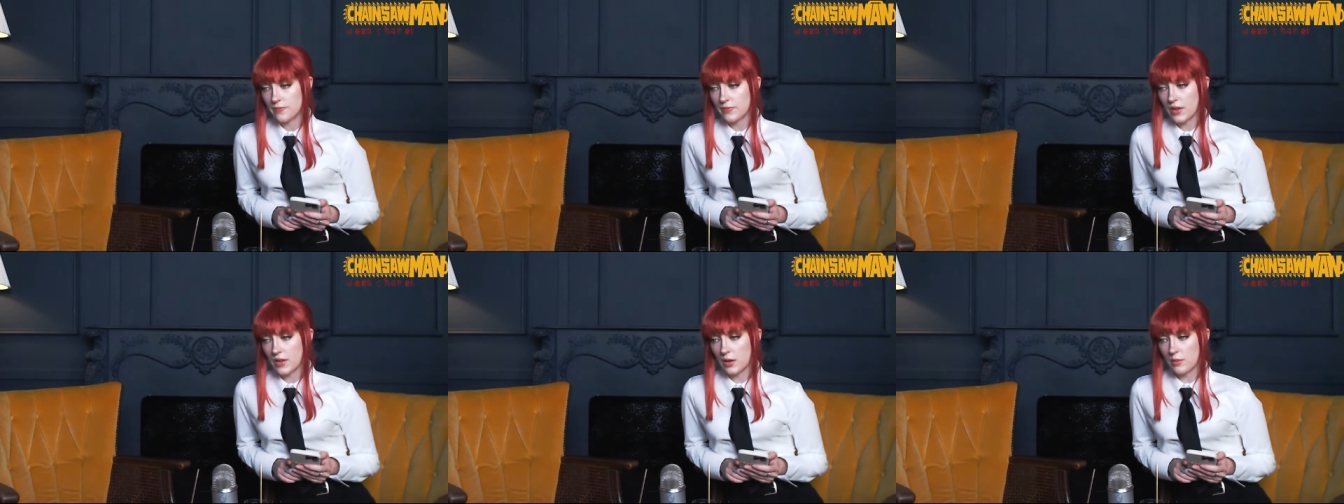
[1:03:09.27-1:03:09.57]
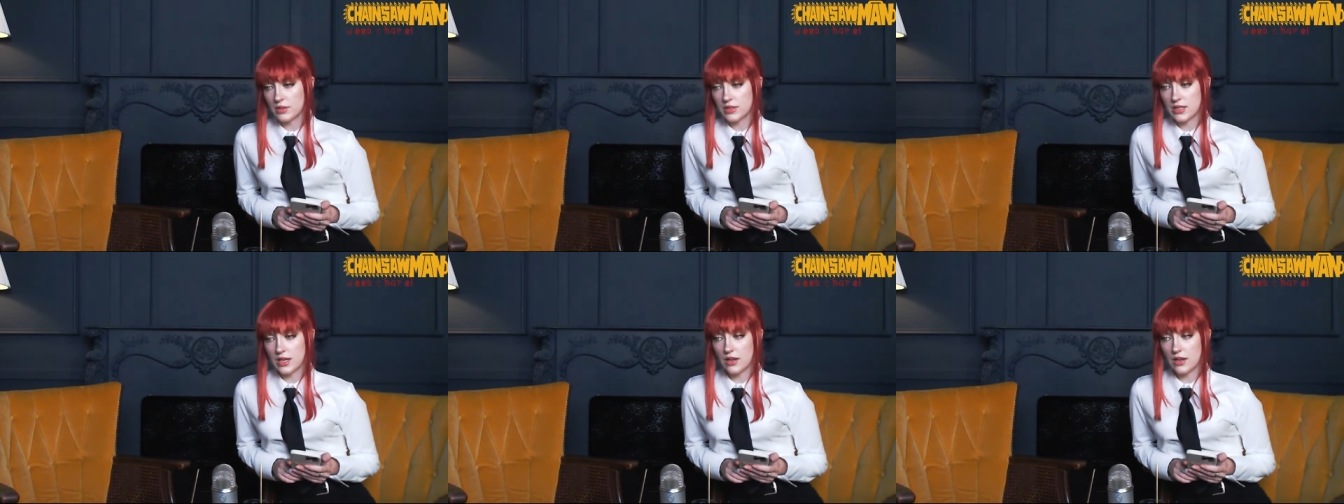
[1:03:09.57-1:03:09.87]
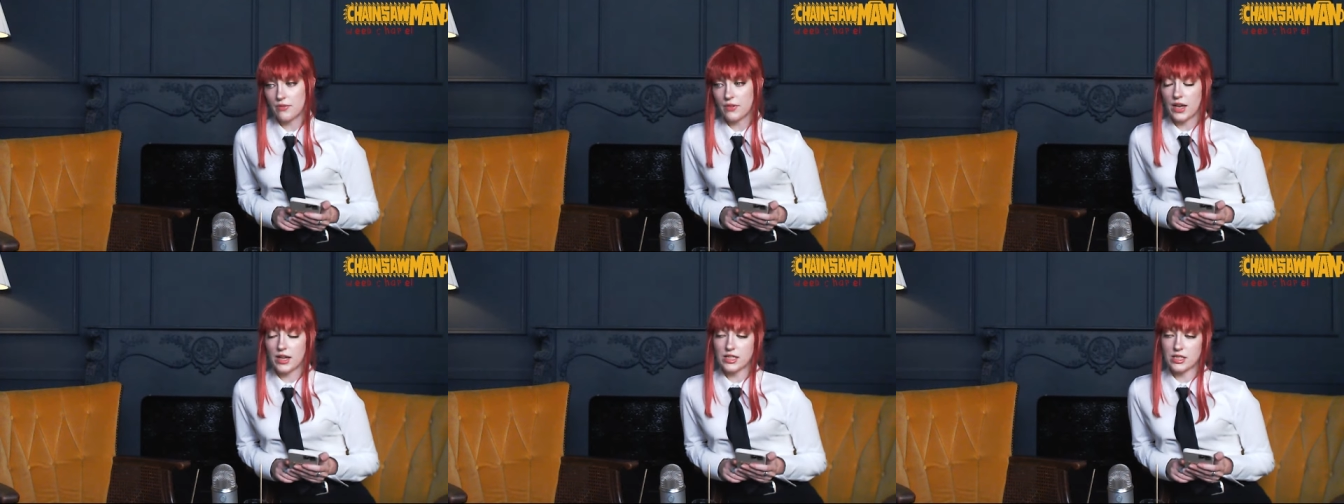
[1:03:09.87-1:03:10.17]
I would say if
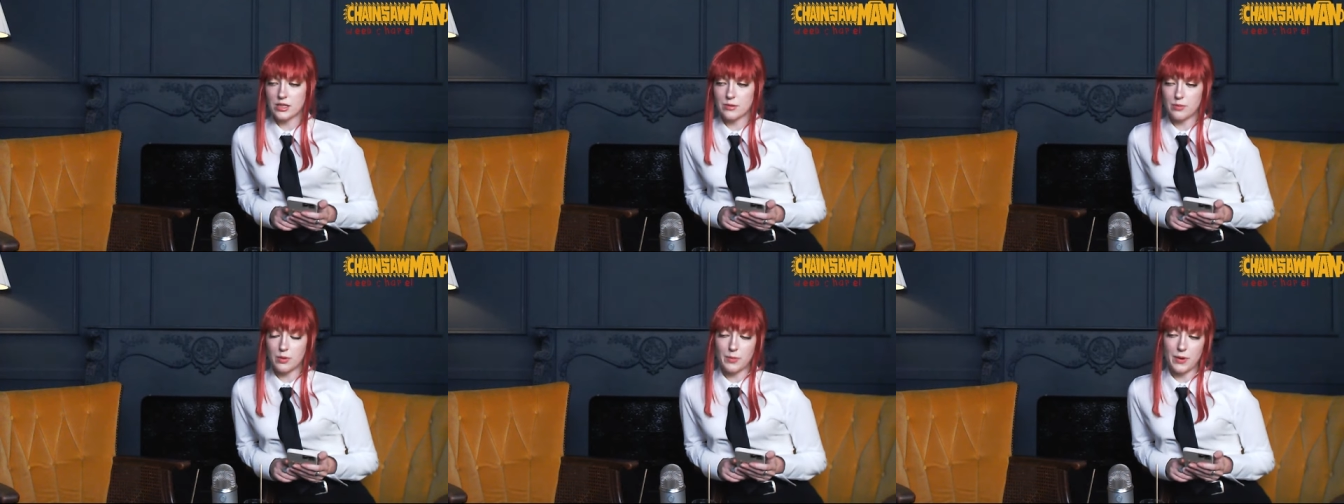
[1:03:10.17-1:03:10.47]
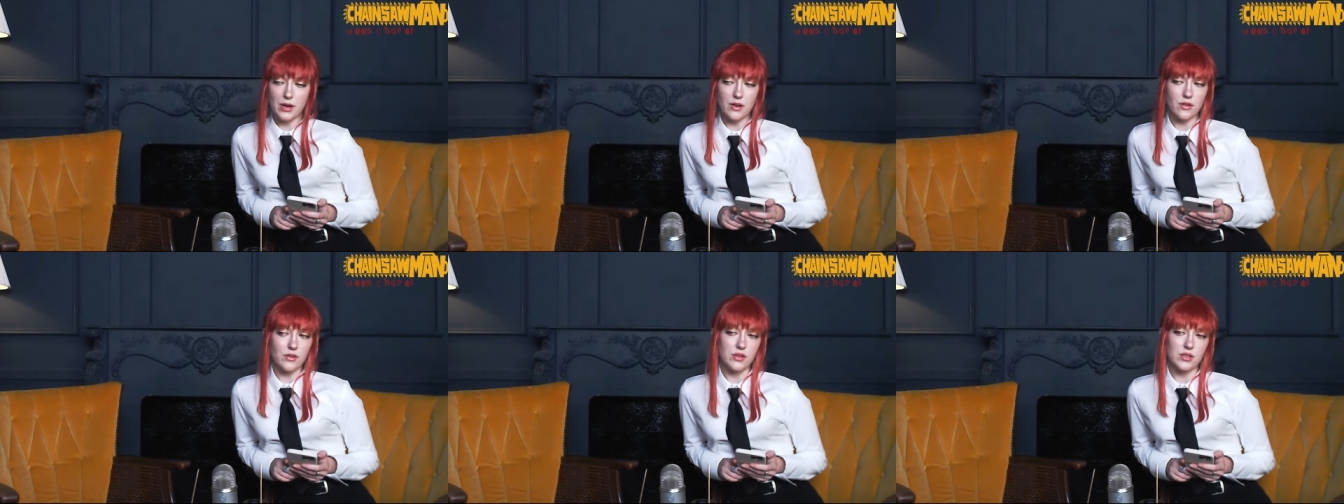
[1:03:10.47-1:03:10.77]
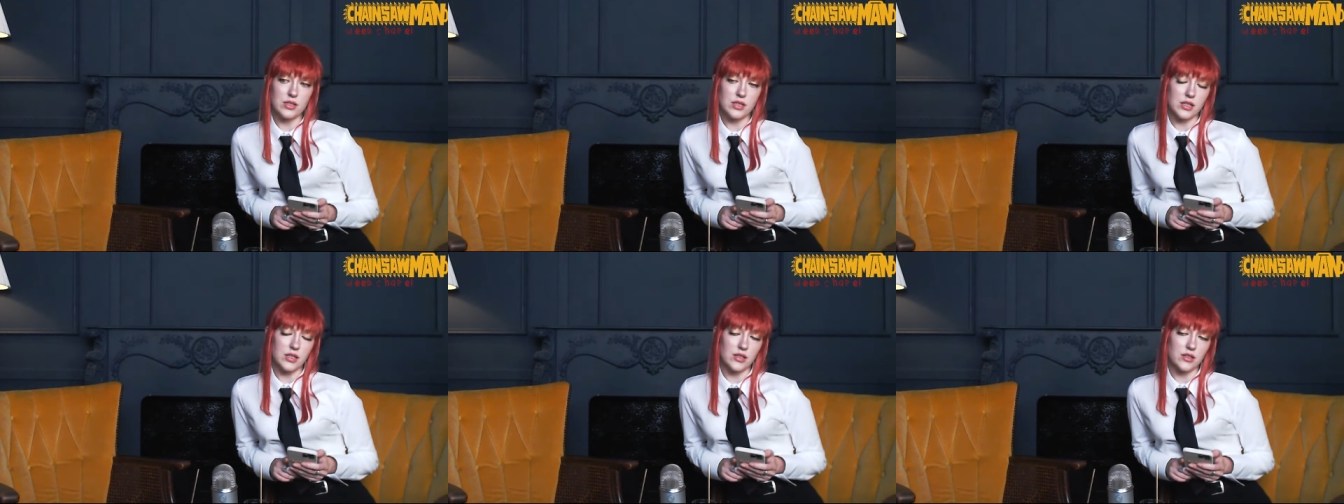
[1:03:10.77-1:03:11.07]
I had to prepare the
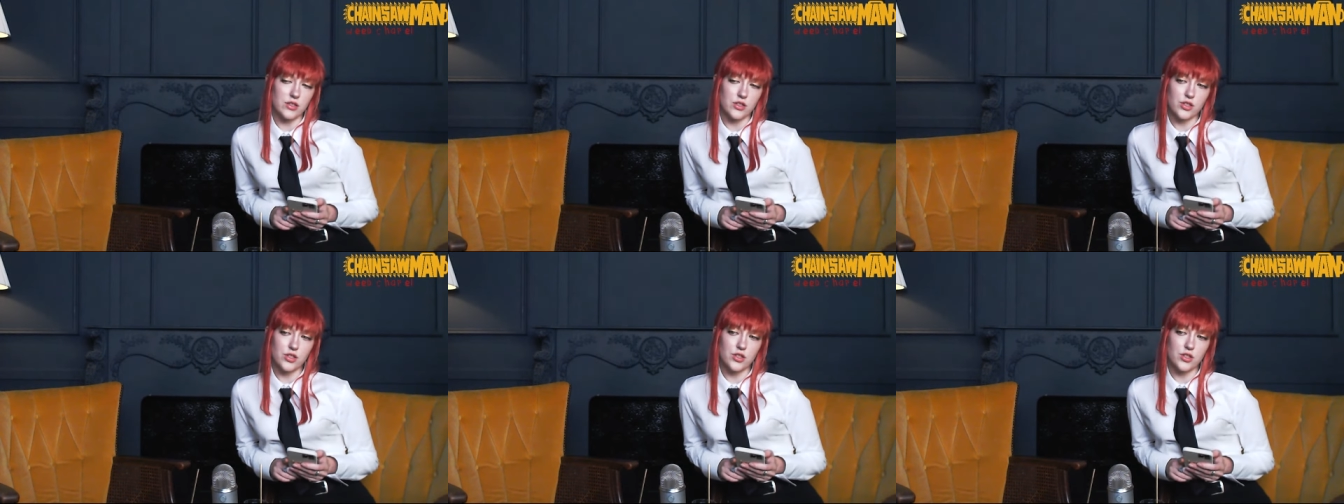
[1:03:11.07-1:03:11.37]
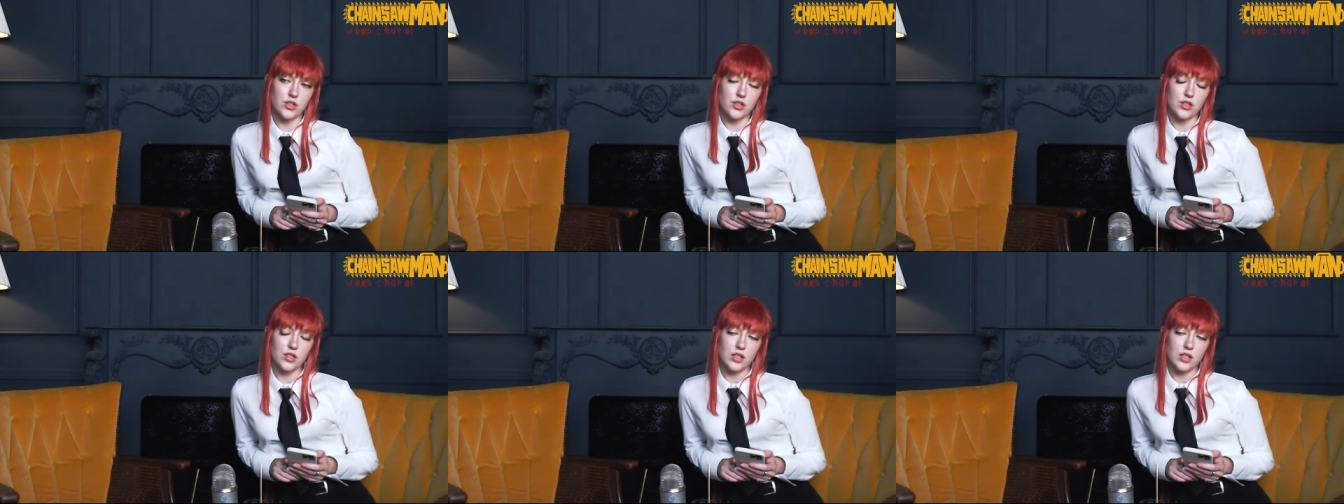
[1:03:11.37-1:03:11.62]
dish,